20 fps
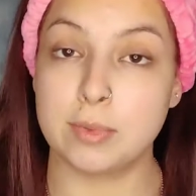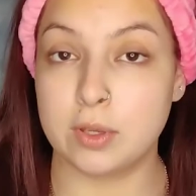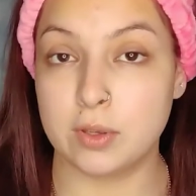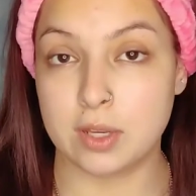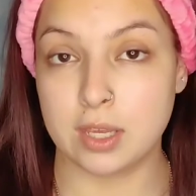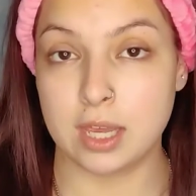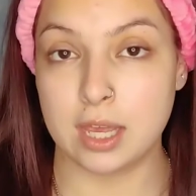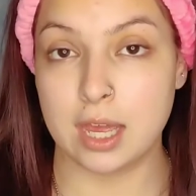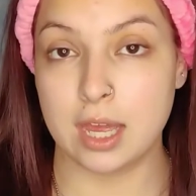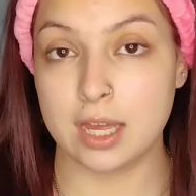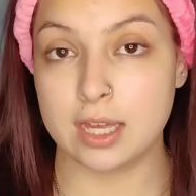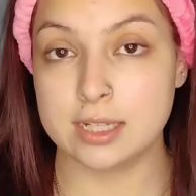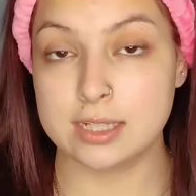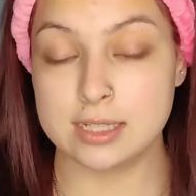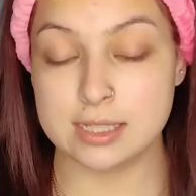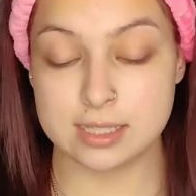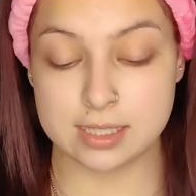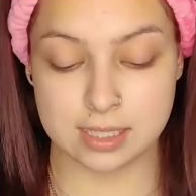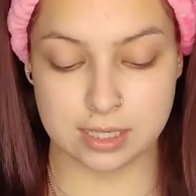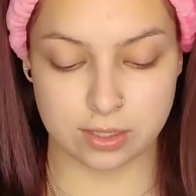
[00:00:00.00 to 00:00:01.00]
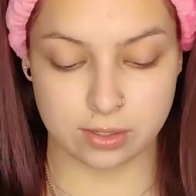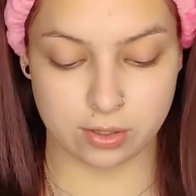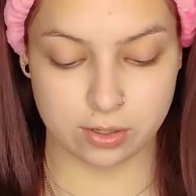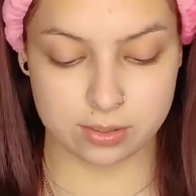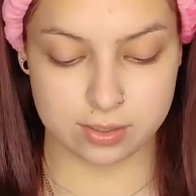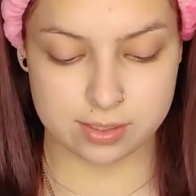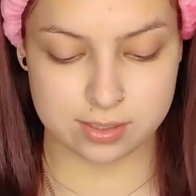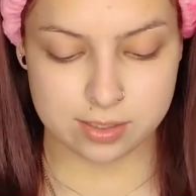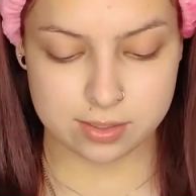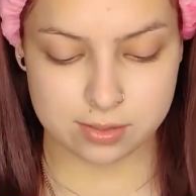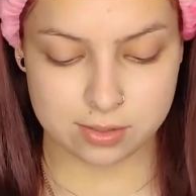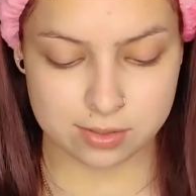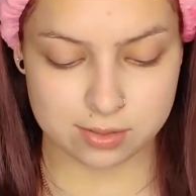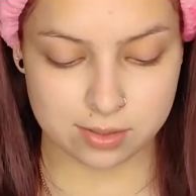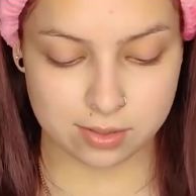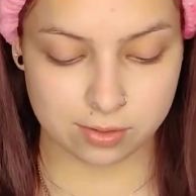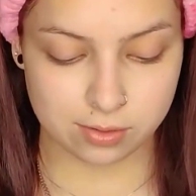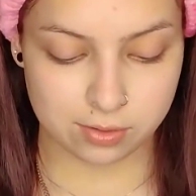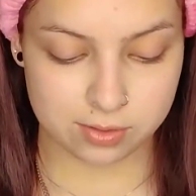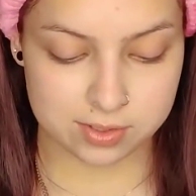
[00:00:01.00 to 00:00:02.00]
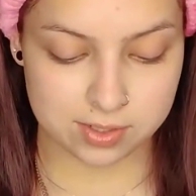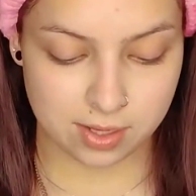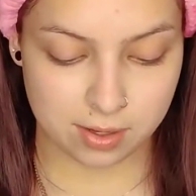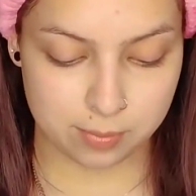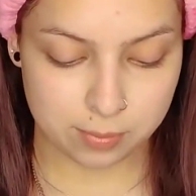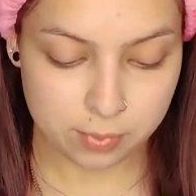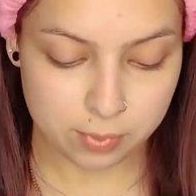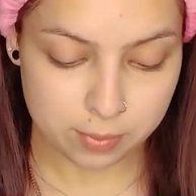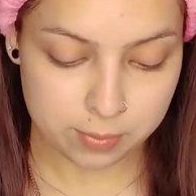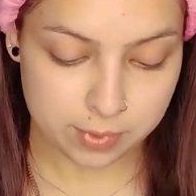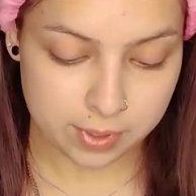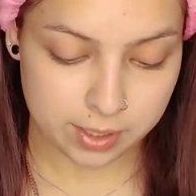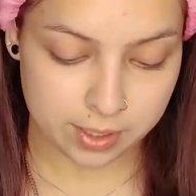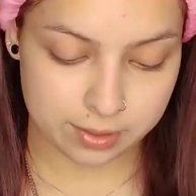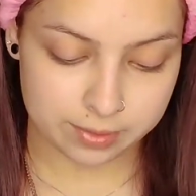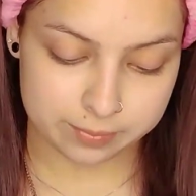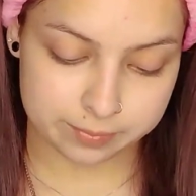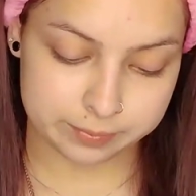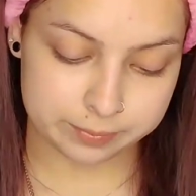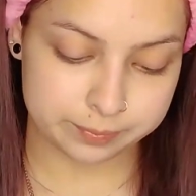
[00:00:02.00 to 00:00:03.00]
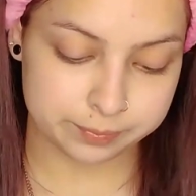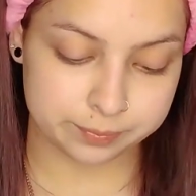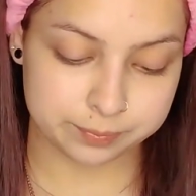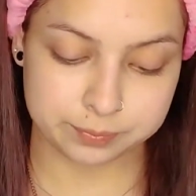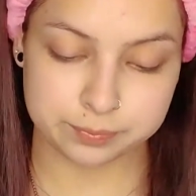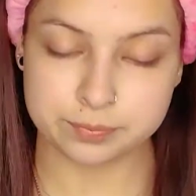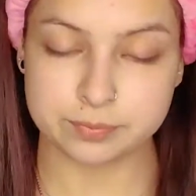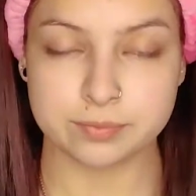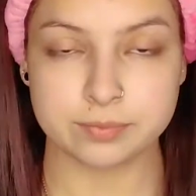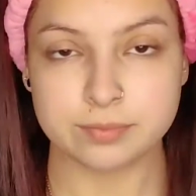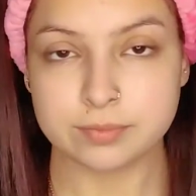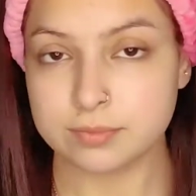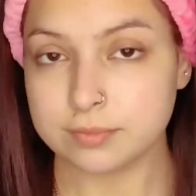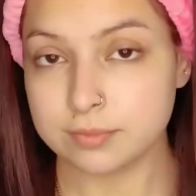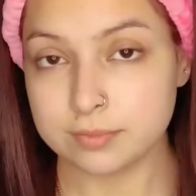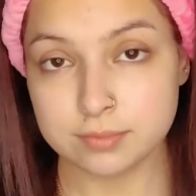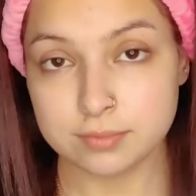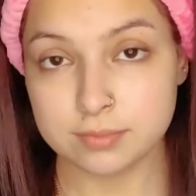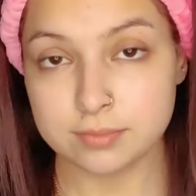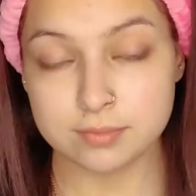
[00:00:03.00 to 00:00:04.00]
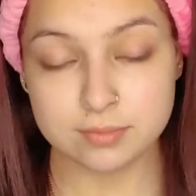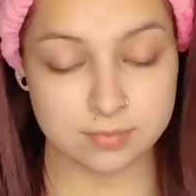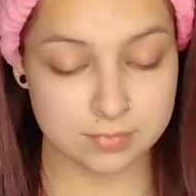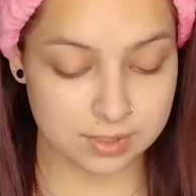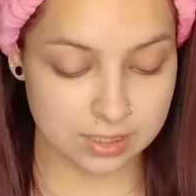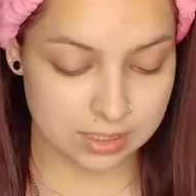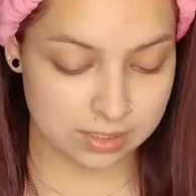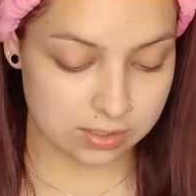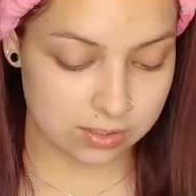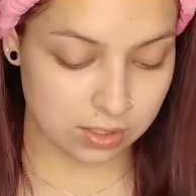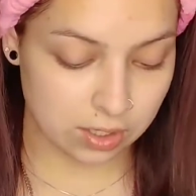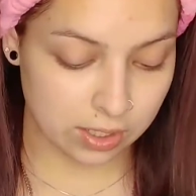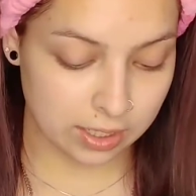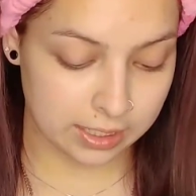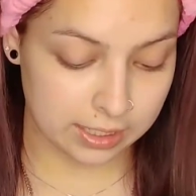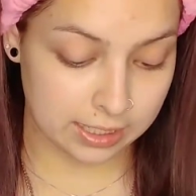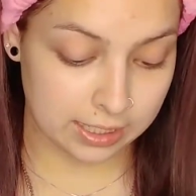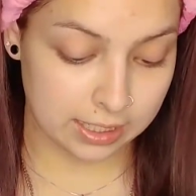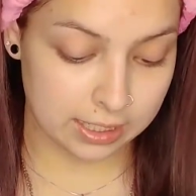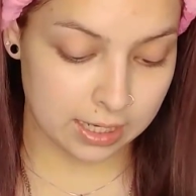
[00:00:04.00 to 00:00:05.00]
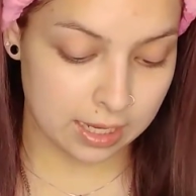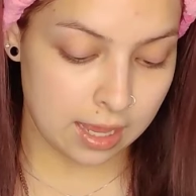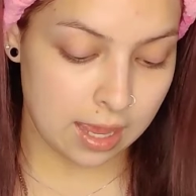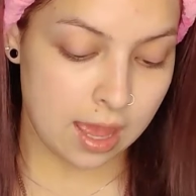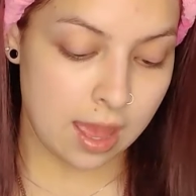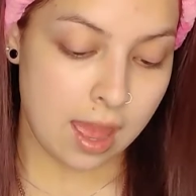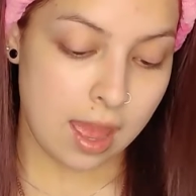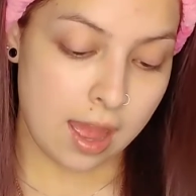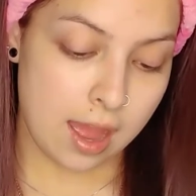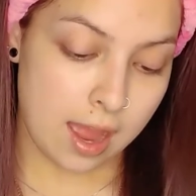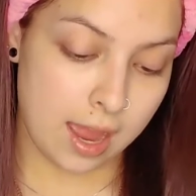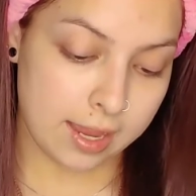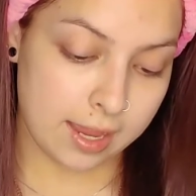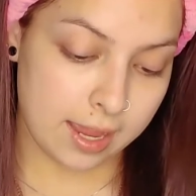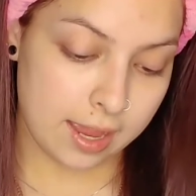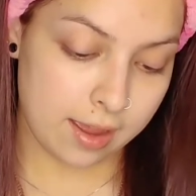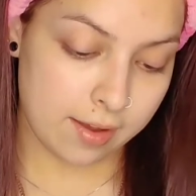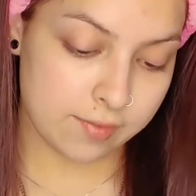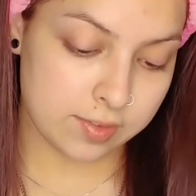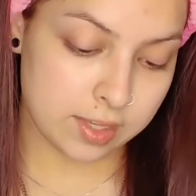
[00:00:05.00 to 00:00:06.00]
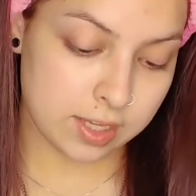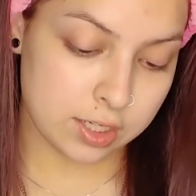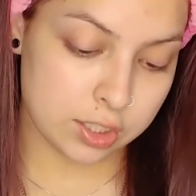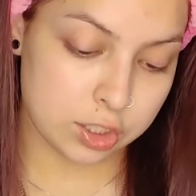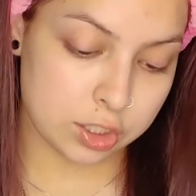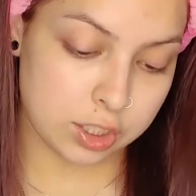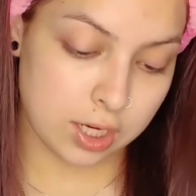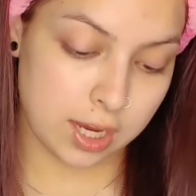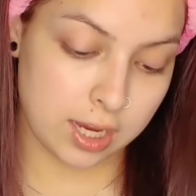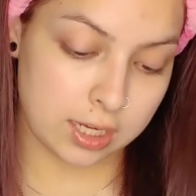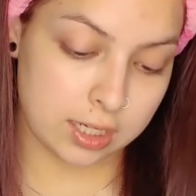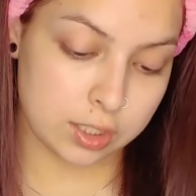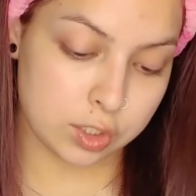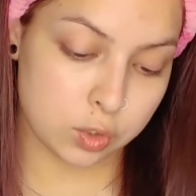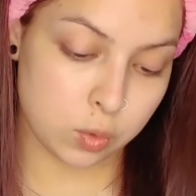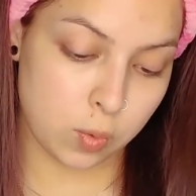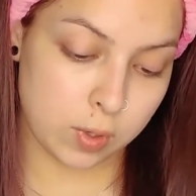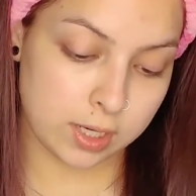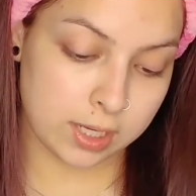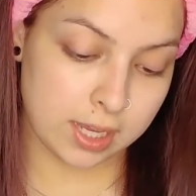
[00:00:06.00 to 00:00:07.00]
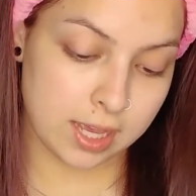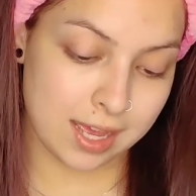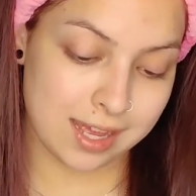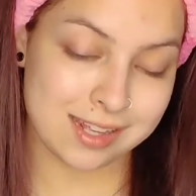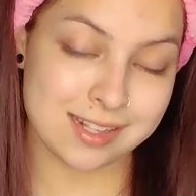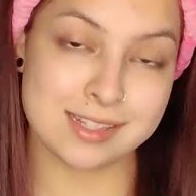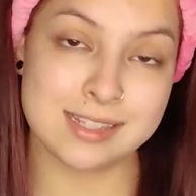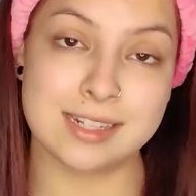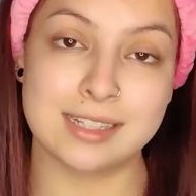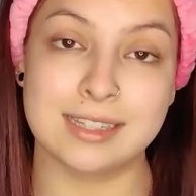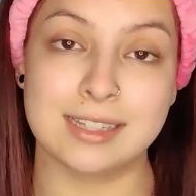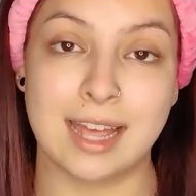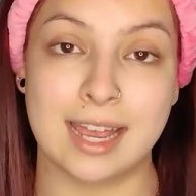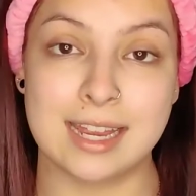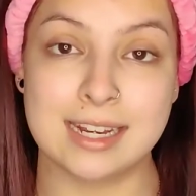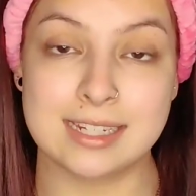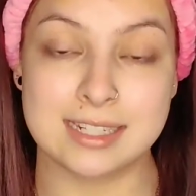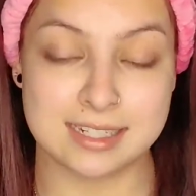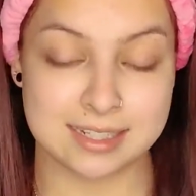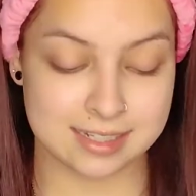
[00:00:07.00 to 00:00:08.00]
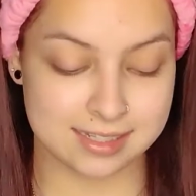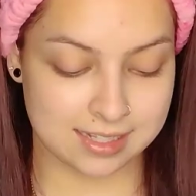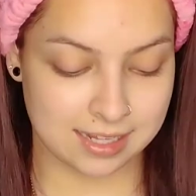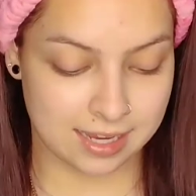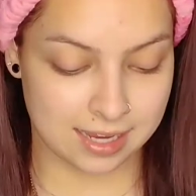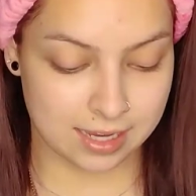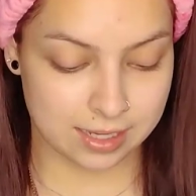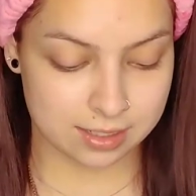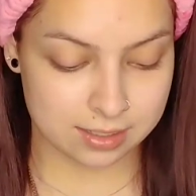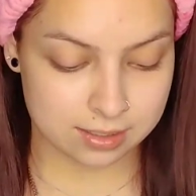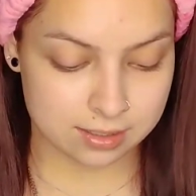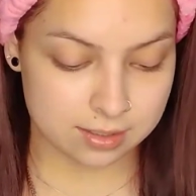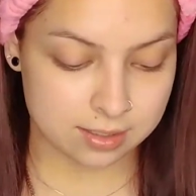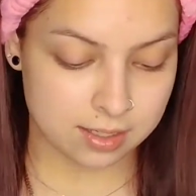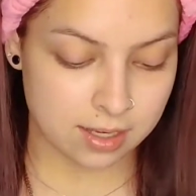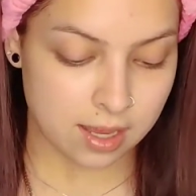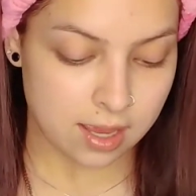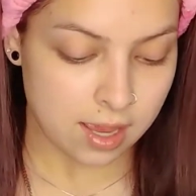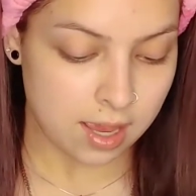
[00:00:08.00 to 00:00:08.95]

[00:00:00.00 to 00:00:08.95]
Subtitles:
Beauty Concealer. This is just a little sample, but this is all I need. I have the shade 20S Light Sand.